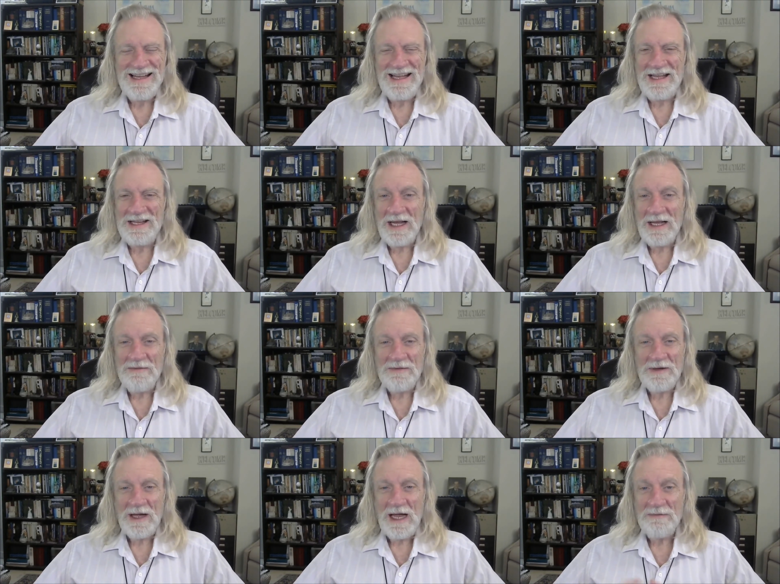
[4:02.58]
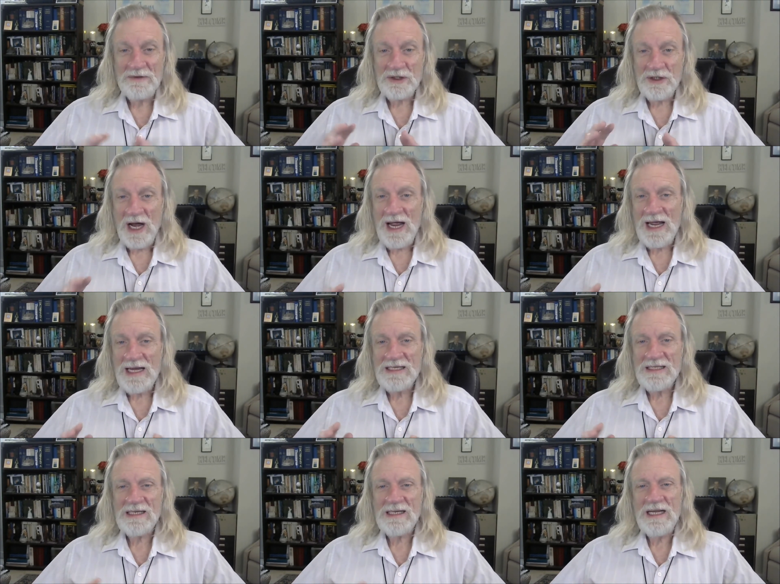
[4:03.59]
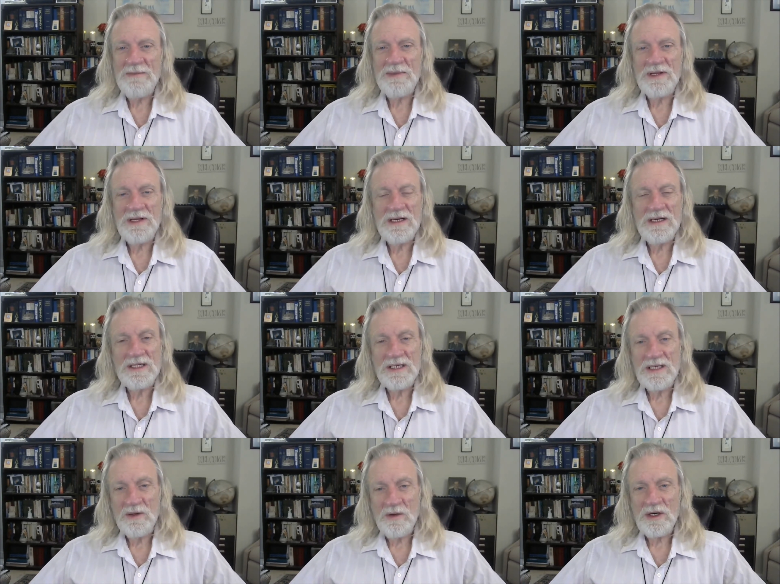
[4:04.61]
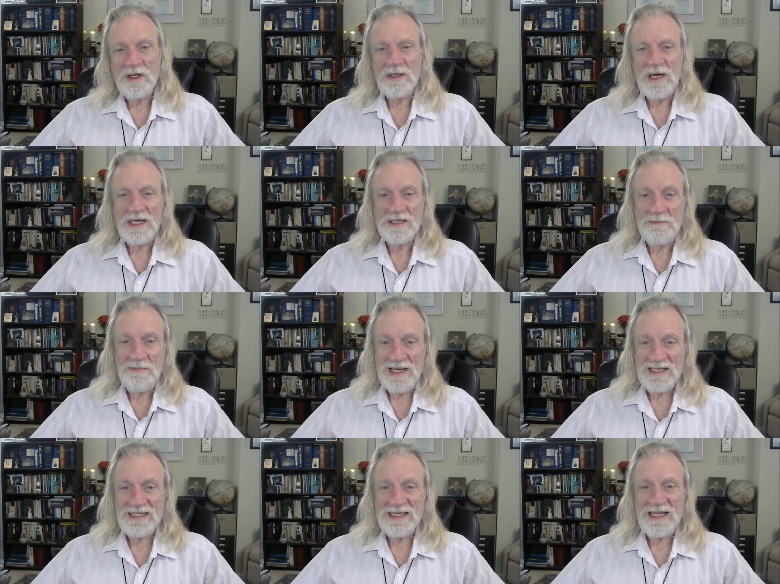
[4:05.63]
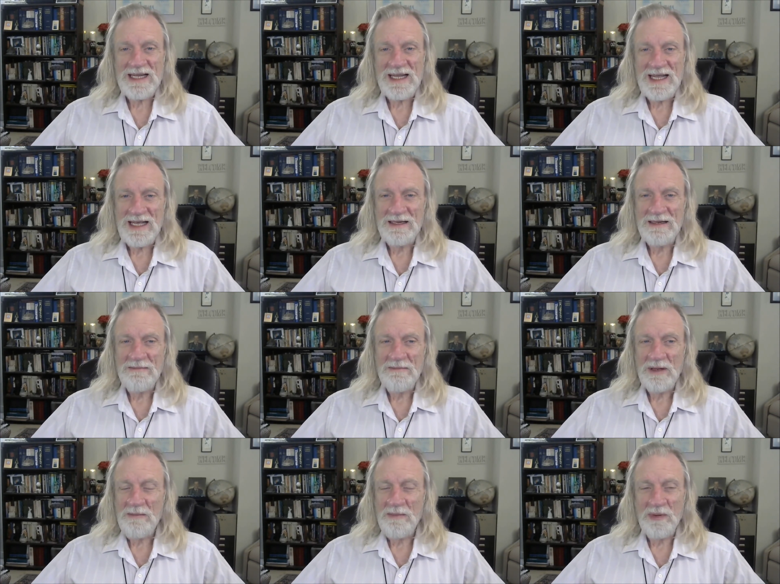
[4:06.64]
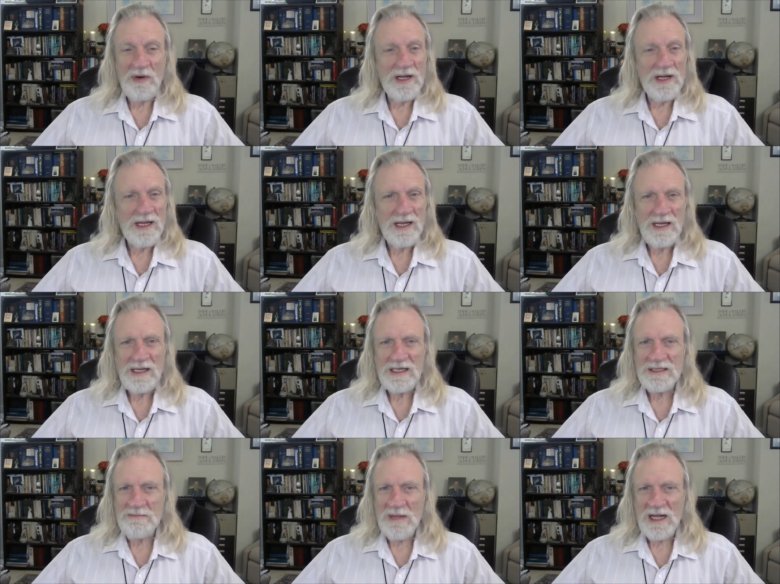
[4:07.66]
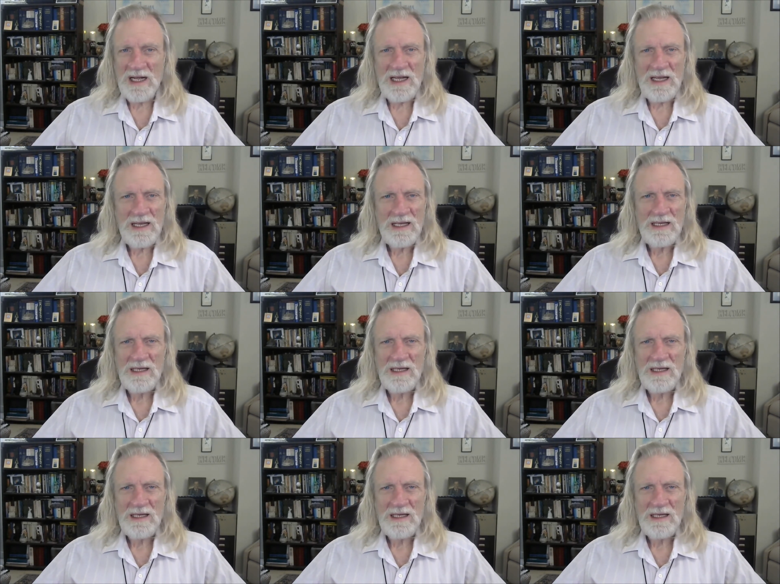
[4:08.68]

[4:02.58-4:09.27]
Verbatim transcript: And I've I've tried to keep things in order as best I can, but boy, is my